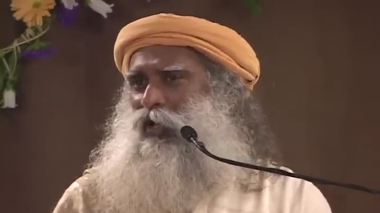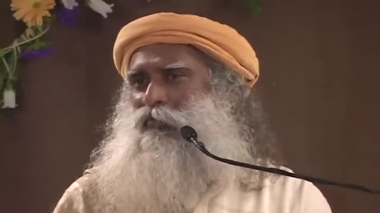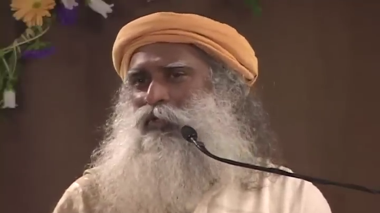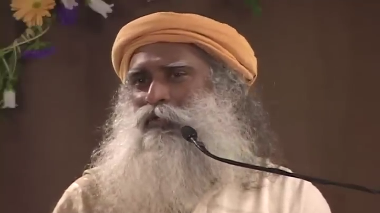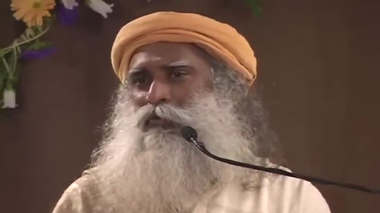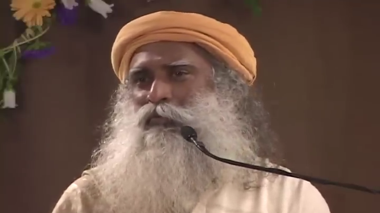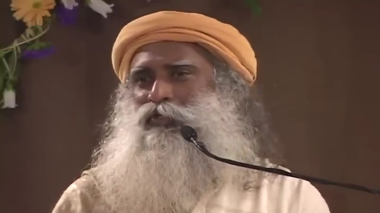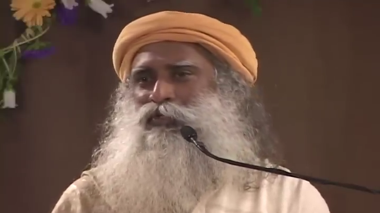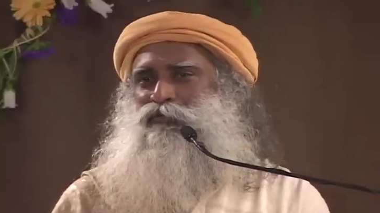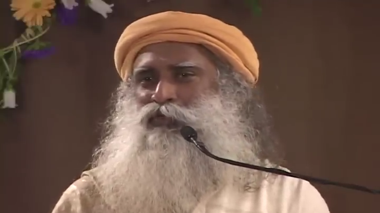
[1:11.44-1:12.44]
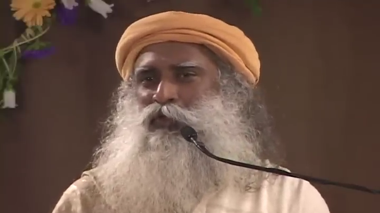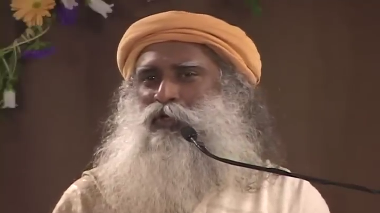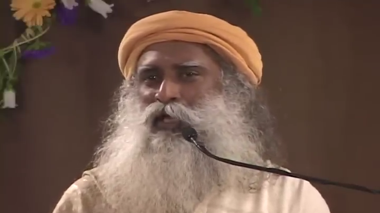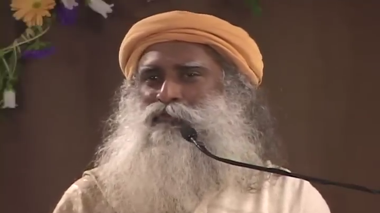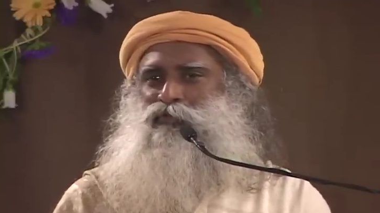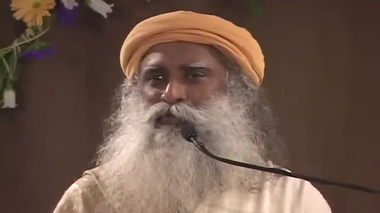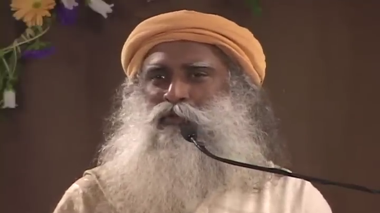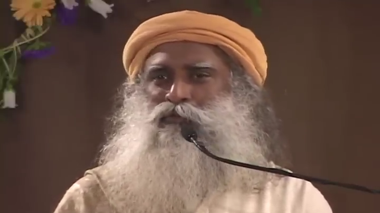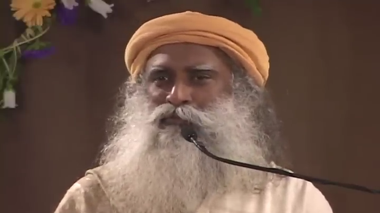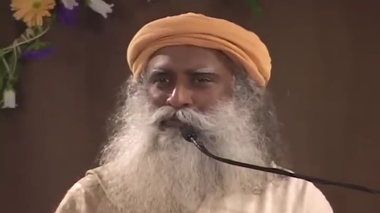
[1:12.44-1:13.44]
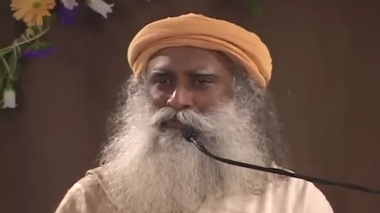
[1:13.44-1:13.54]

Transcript: how many moments of joy have you known?